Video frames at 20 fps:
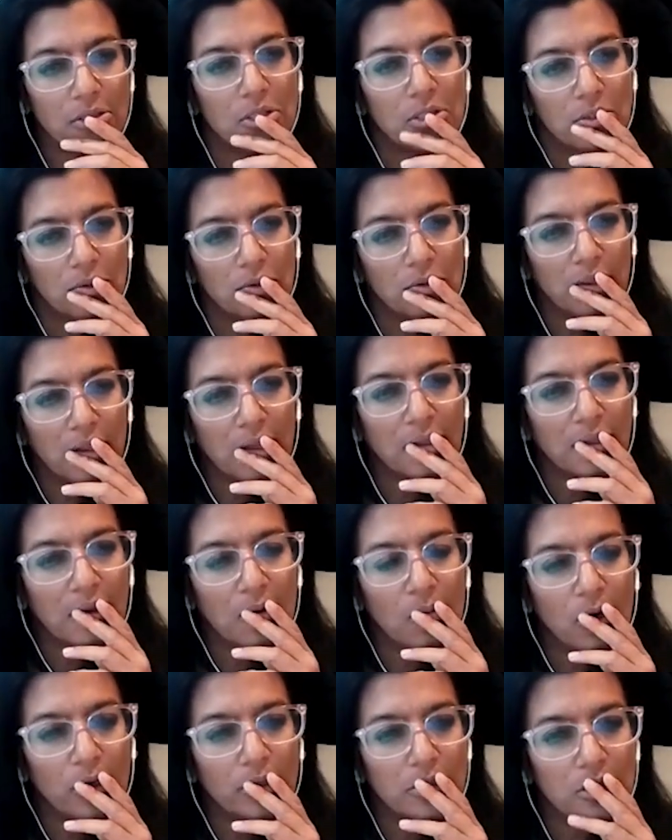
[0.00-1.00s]
Do you think they
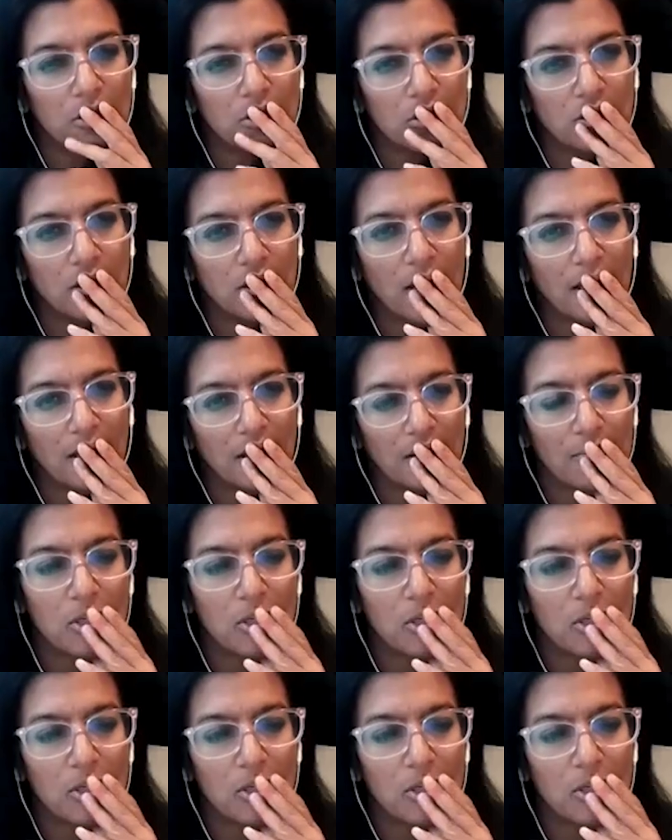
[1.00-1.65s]
want to do that?